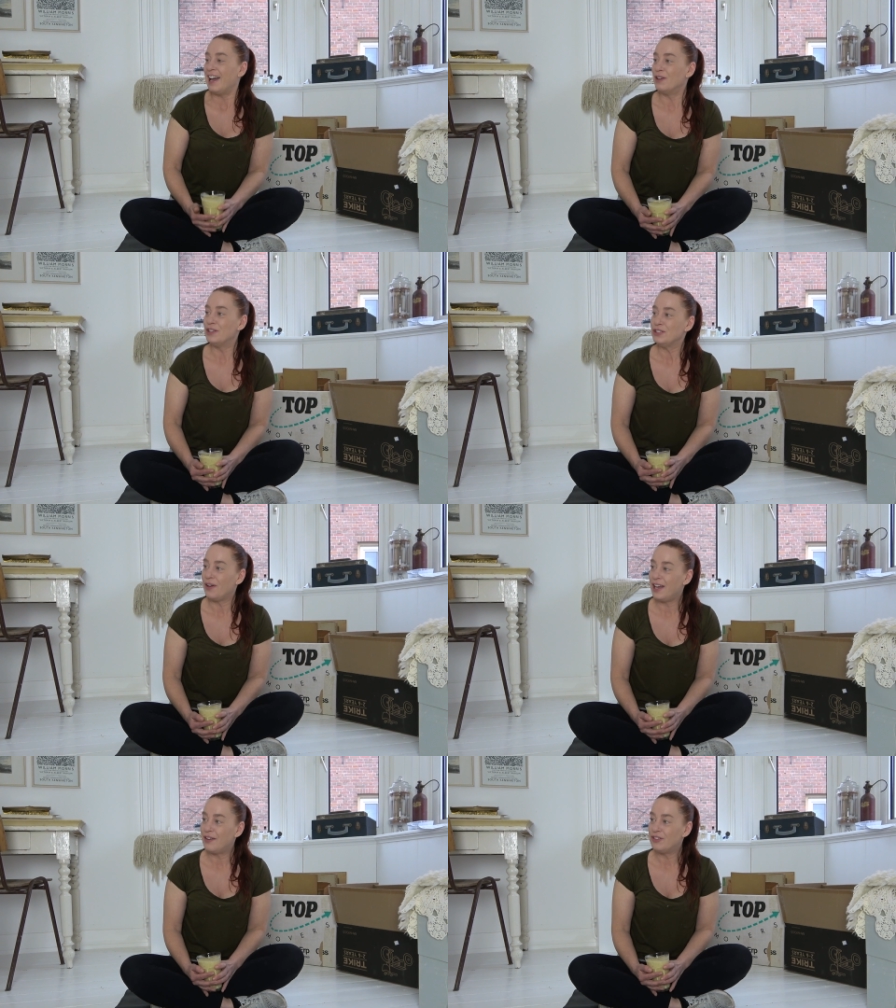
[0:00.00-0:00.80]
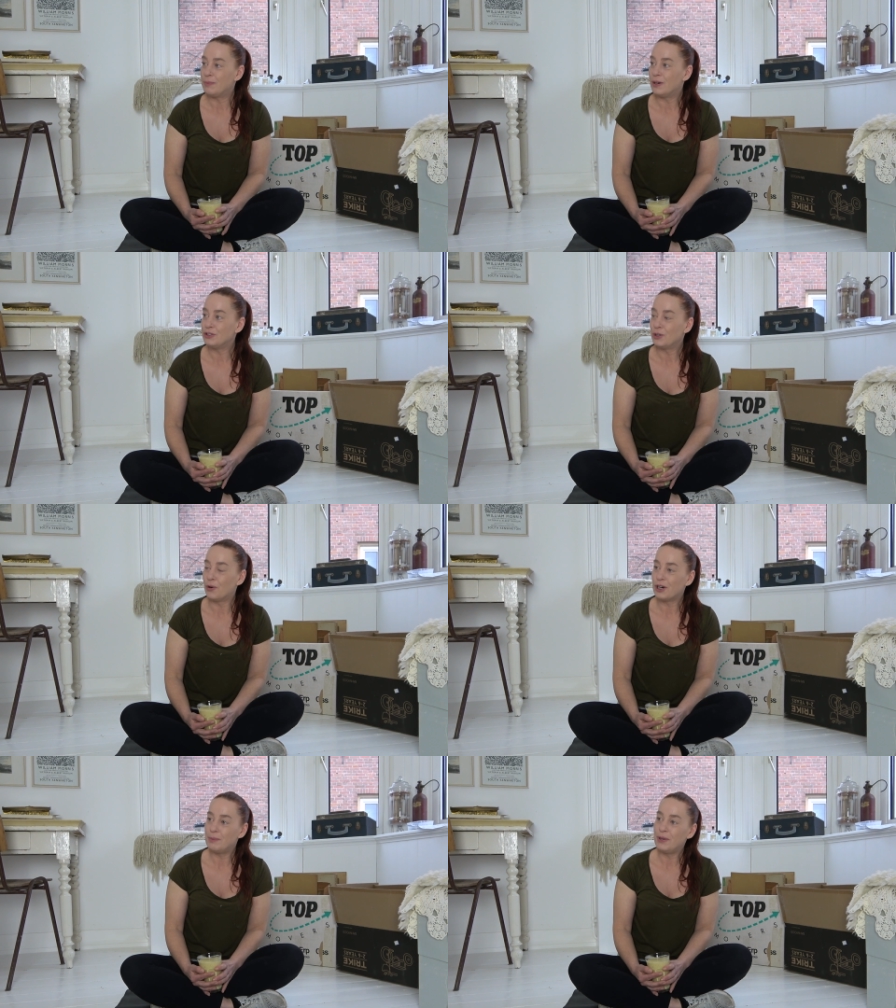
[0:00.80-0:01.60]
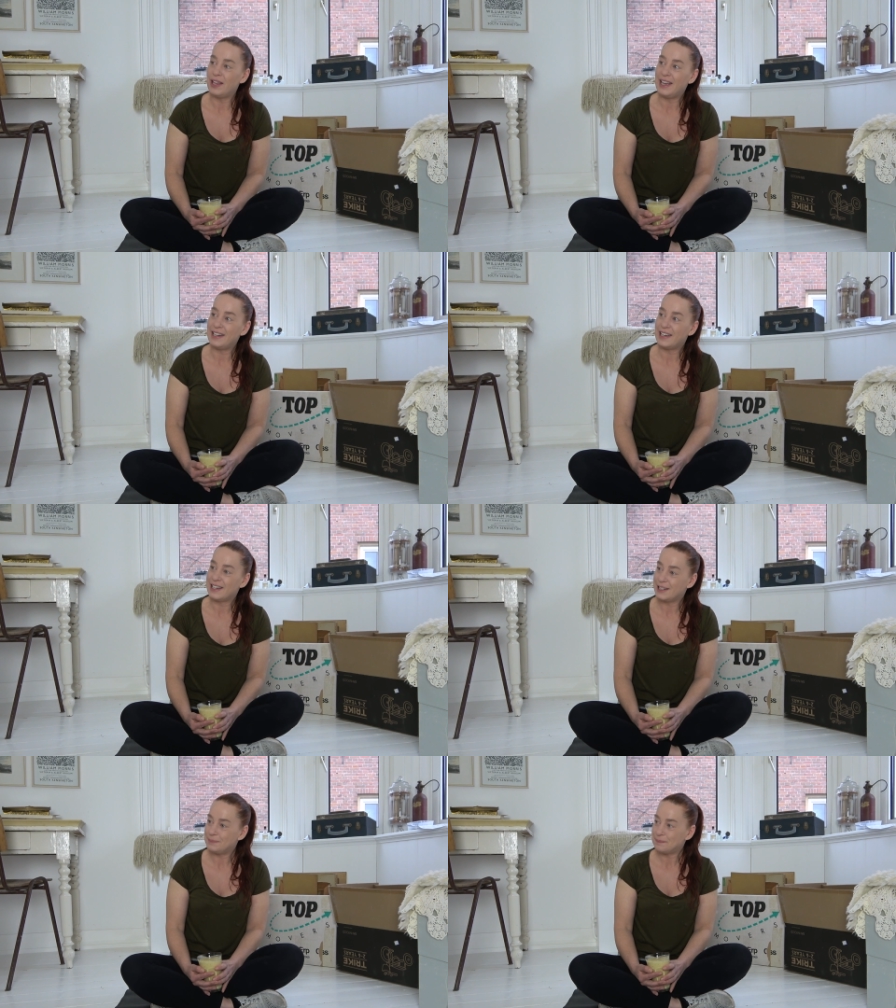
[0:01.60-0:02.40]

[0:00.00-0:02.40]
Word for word: I also have the most horrible headache.